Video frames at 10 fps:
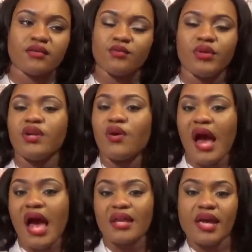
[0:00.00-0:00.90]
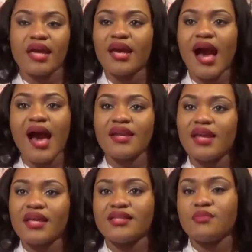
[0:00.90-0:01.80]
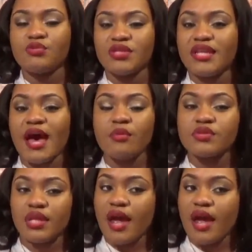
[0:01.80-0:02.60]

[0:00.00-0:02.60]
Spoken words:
we know Kanye dibbles and dabbles in